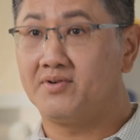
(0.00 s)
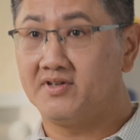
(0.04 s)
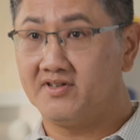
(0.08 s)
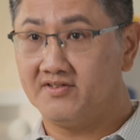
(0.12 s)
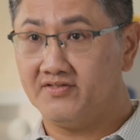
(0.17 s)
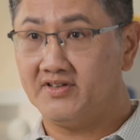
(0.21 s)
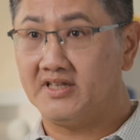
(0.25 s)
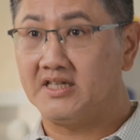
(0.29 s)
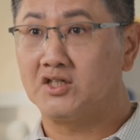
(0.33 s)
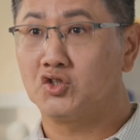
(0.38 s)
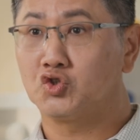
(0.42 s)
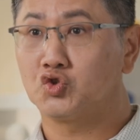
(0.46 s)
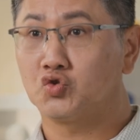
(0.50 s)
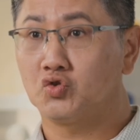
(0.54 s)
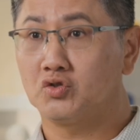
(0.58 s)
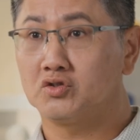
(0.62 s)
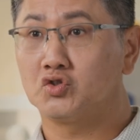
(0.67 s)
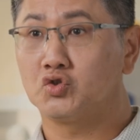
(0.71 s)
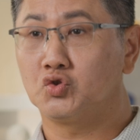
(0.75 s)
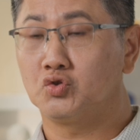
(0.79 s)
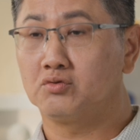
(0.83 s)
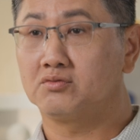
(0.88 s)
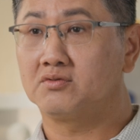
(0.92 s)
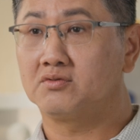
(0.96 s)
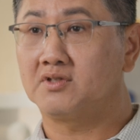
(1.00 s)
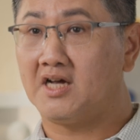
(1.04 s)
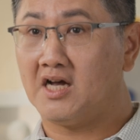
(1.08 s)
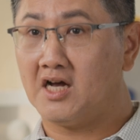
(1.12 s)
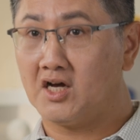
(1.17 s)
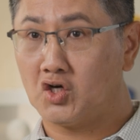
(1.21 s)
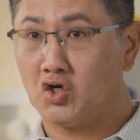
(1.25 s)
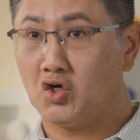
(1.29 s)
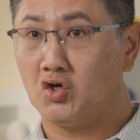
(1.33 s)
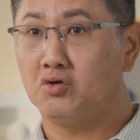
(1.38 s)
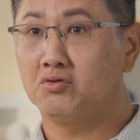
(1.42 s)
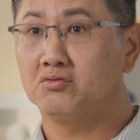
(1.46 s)
perfectly suited to
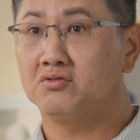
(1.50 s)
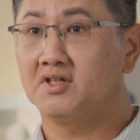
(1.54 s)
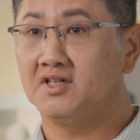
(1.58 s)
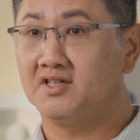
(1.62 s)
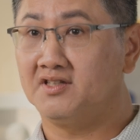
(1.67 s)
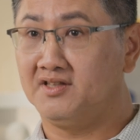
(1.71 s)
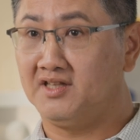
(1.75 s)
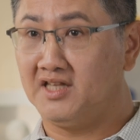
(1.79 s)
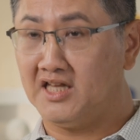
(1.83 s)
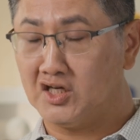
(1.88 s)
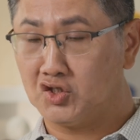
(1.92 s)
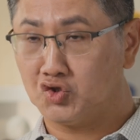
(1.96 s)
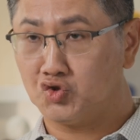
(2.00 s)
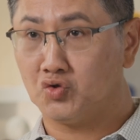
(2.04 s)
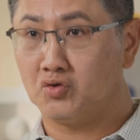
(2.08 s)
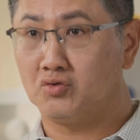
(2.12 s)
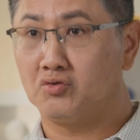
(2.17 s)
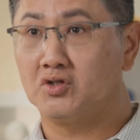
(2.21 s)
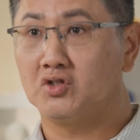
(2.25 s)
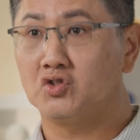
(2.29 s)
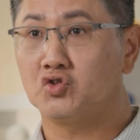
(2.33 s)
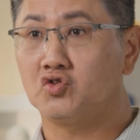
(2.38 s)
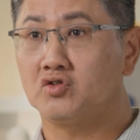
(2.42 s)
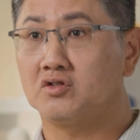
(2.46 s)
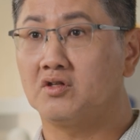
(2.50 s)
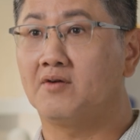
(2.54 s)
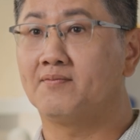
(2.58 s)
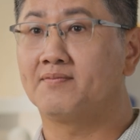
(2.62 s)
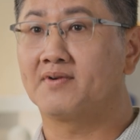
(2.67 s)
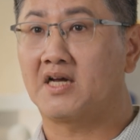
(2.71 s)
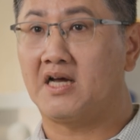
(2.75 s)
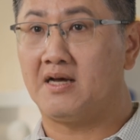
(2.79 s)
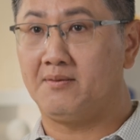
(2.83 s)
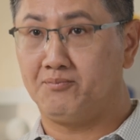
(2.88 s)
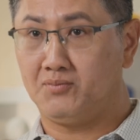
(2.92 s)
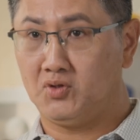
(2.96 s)
tackle the next generation of
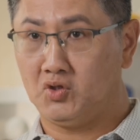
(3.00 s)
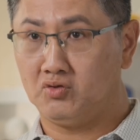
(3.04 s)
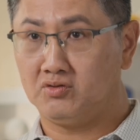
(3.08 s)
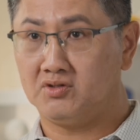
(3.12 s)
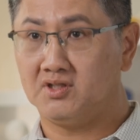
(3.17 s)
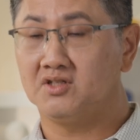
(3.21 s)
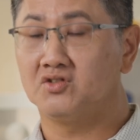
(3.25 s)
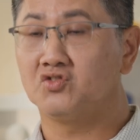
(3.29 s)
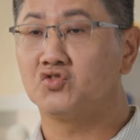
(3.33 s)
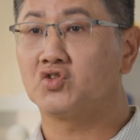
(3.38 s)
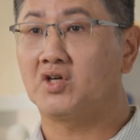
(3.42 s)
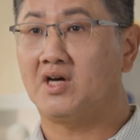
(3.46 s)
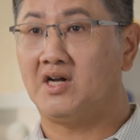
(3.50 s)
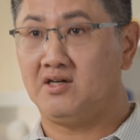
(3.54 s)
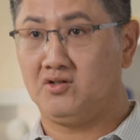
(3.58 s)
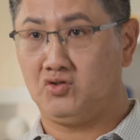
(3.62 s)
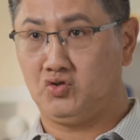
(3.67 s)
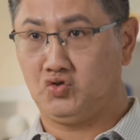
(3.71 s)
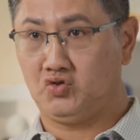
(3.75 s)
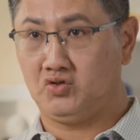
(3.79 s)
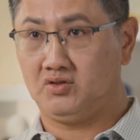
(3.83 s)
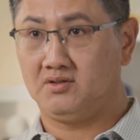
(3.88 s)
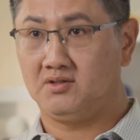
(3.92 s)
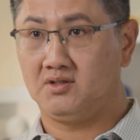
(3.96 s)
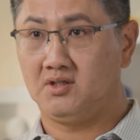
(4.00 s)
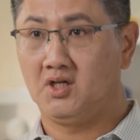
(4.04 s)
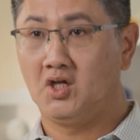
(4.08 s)
computing challenges.